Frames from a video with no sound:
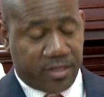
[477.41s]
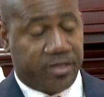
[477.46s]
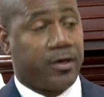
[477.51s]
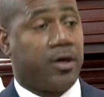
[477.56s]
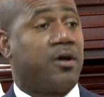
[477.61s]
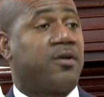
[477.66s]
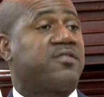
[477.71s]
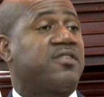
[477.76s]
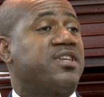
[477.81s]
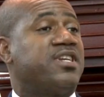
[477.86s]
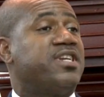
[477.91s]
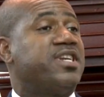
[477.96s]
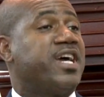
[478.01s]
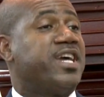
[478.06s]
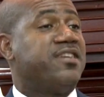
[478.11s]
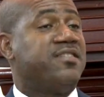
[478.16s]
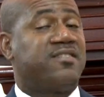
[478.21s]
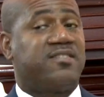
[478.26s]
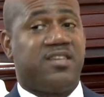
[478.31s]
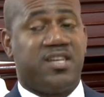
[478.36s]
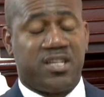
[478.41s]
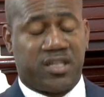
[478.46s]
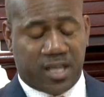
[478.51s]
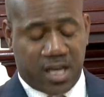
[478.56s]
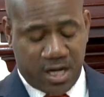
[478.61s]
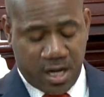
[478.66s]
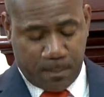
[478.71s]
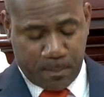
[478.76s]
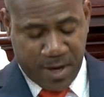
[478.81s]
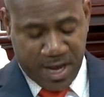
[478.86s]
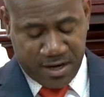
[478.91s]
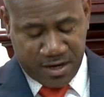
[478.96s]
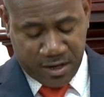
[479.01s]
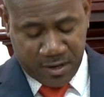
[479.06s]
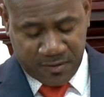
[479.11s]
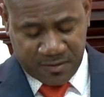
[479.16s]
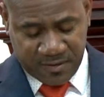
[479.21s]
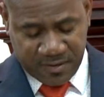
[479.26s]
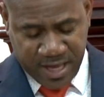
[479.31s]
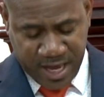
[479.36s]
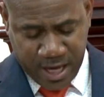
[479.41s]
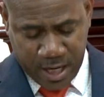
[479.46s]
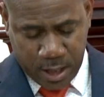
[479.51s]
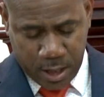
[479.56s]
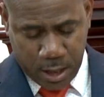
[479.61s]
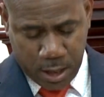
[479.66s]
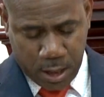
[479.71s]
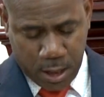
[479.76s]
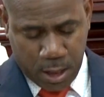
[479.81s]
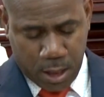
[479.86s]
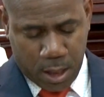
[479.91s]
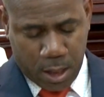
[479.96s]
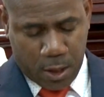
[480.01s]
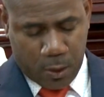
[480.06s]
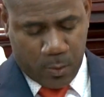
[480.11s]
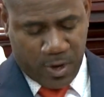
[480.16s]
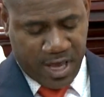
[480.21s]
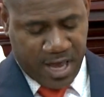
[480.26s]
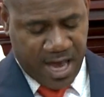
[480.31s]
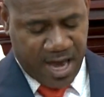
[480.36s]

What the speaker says: Thursday the 19th, Independence Day, we